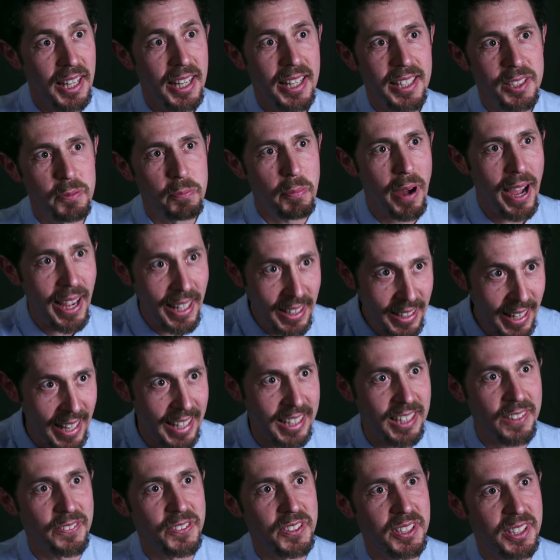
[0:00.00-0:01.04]
It's my
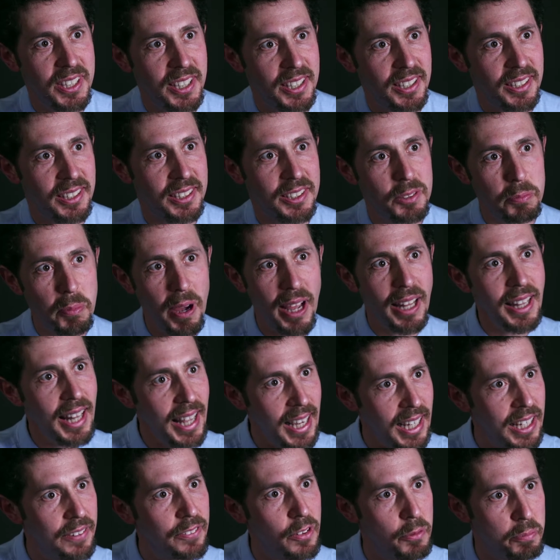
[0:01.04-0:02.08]
lack of skill, it's my
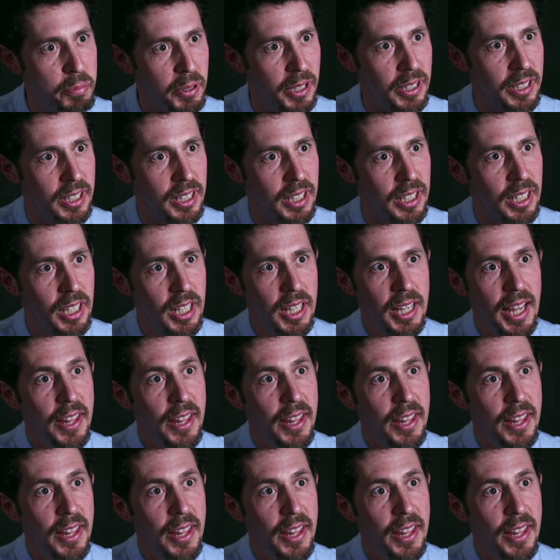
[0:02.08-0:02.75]
lack of ability.